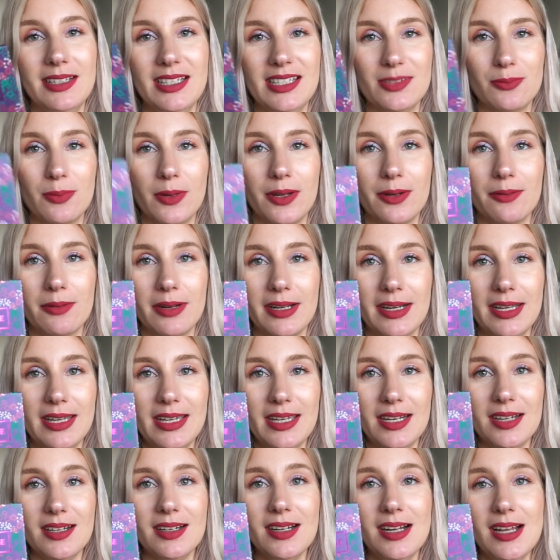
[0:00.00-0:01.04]
this one right
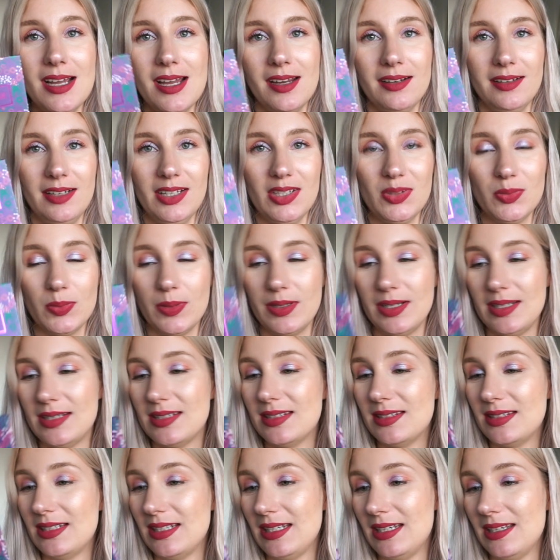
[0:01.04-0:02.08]
here. This one is
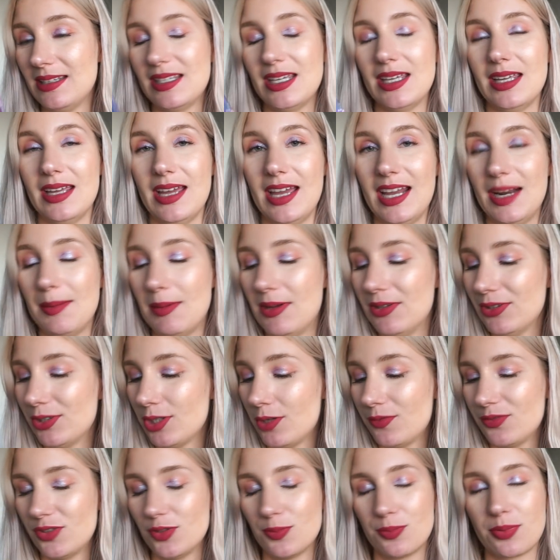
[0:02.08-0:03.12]
the Element
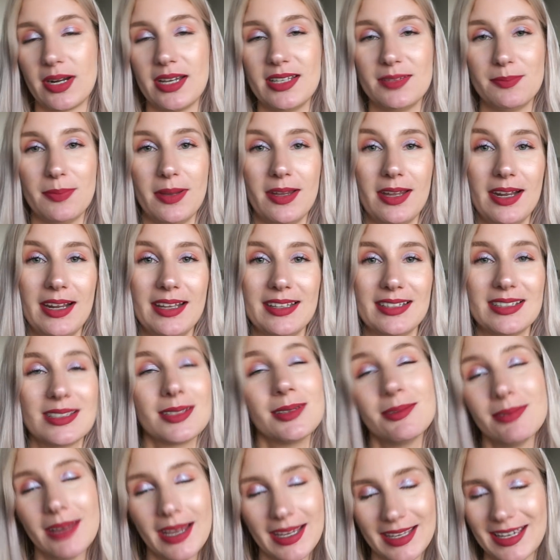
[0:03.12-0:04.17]
of Surprise palette,
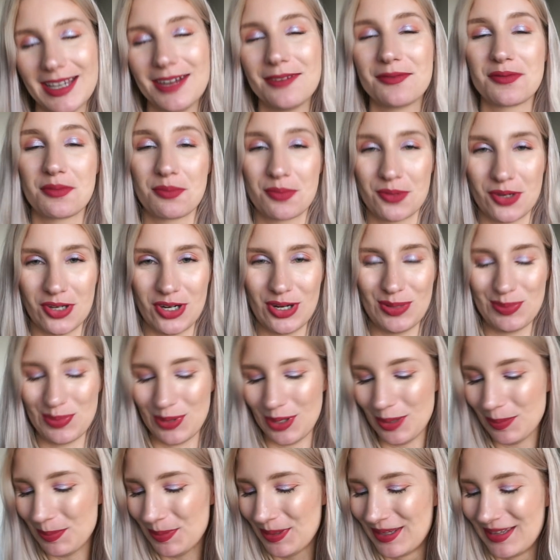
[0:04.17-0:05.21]
again from
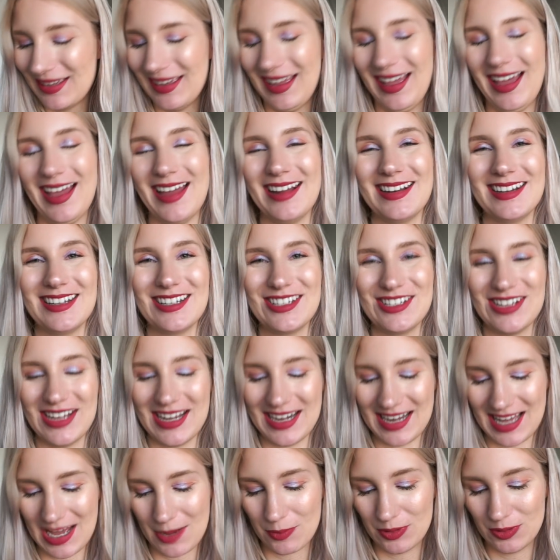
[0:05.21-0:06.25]
Colourpop, and the shade
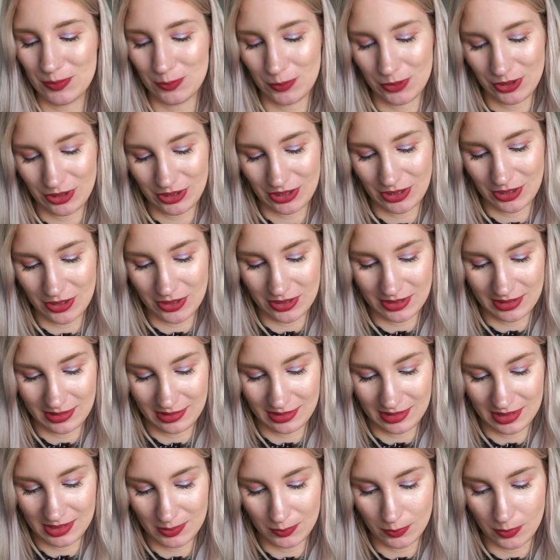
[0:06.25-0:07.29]
I was working on in
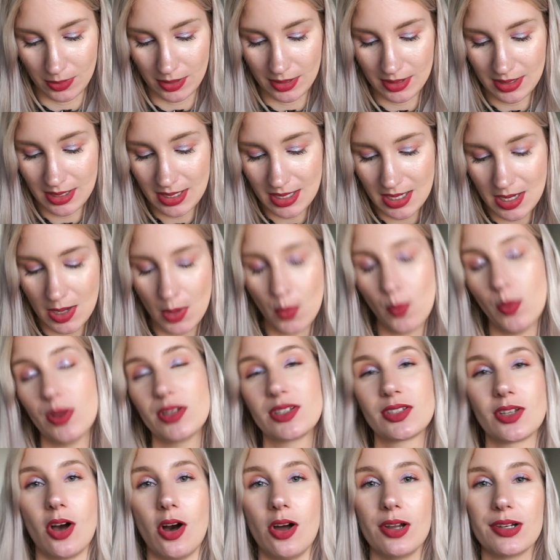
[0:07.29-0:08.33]
this one was
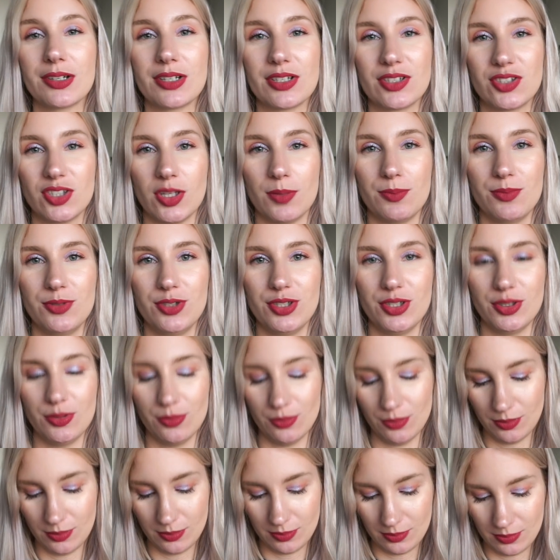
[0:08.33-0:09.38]
called
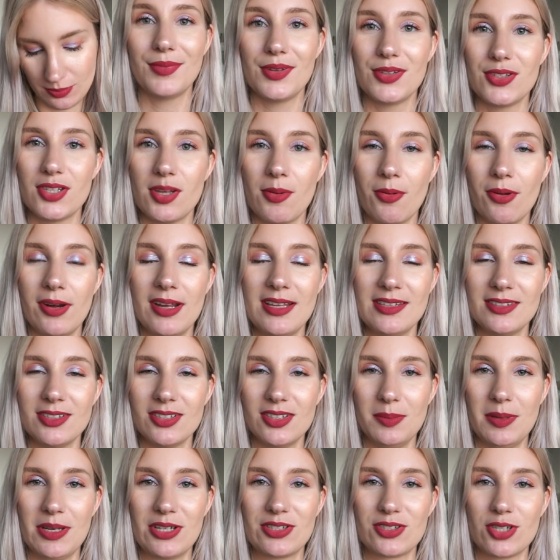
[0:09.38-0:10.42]
Subdue. So I'm going to insert
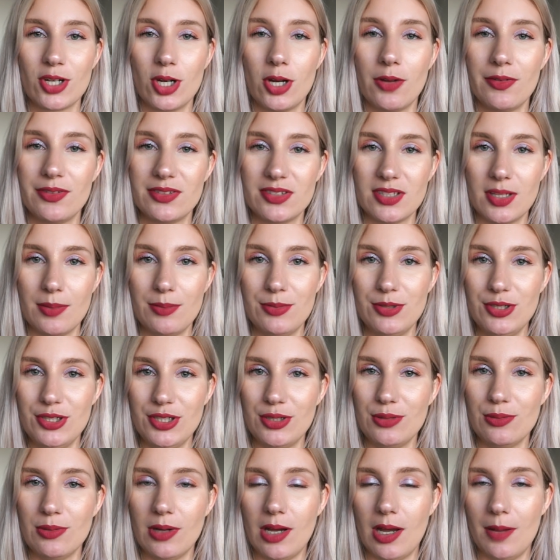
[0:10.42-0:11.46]
the picture of
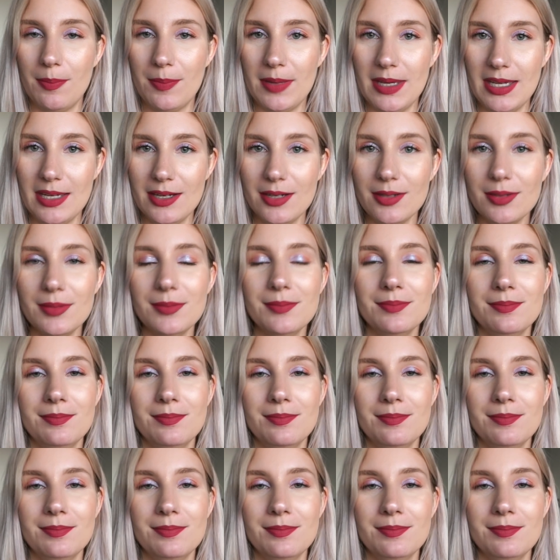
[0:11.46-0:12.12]
Subdue up here,